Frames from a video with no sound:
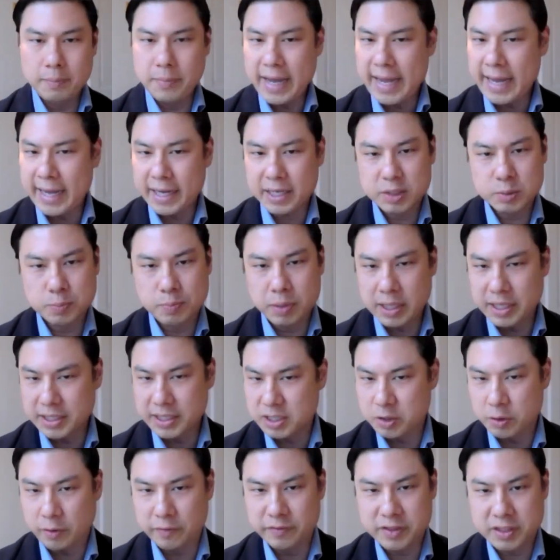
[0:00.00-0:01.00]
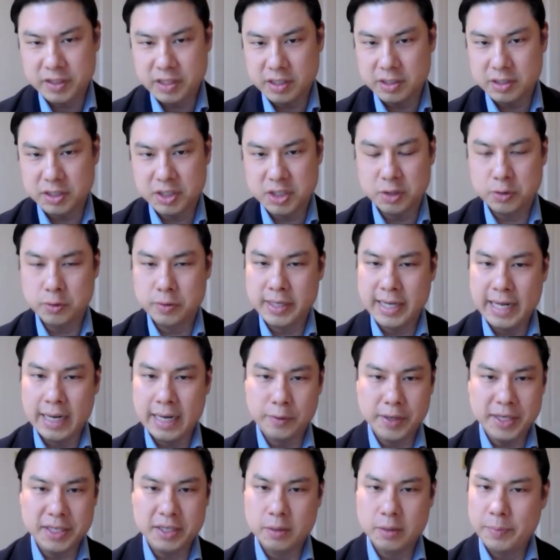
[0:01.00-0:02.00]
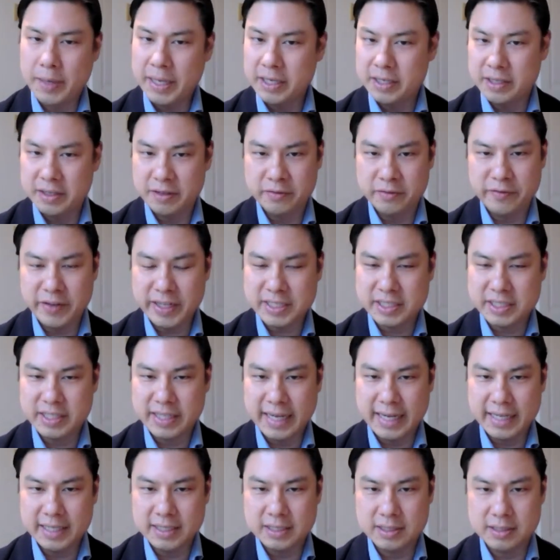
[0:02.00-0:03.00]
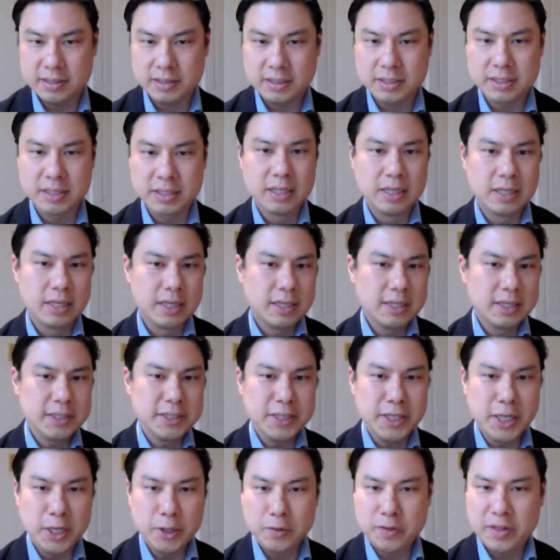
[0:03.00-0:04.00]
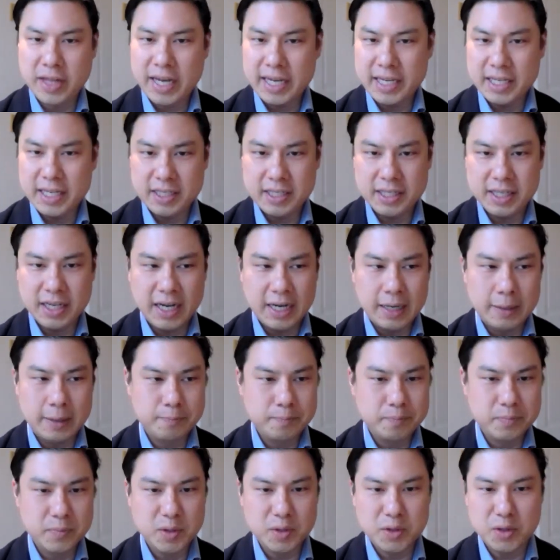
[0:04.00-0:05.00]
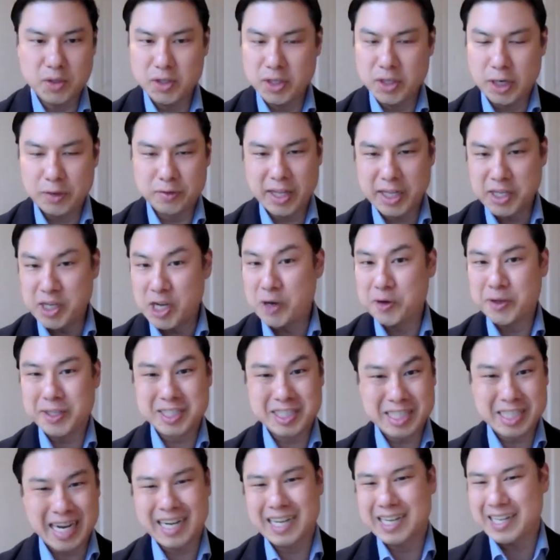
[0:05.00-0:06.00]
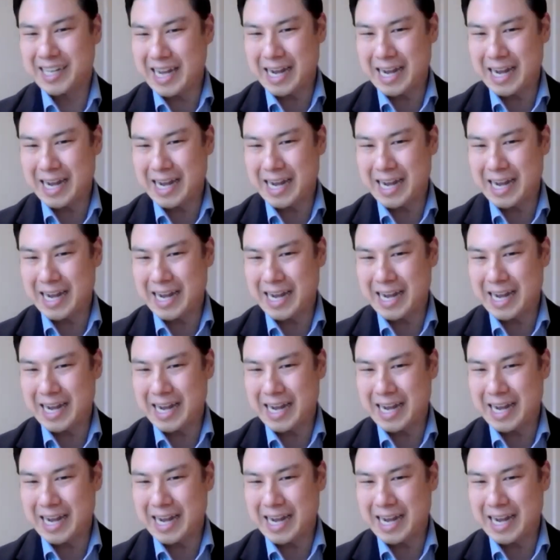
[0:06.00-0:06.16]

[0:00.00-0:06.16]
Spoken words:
ex-police officers who are now independent investigators. They know exactly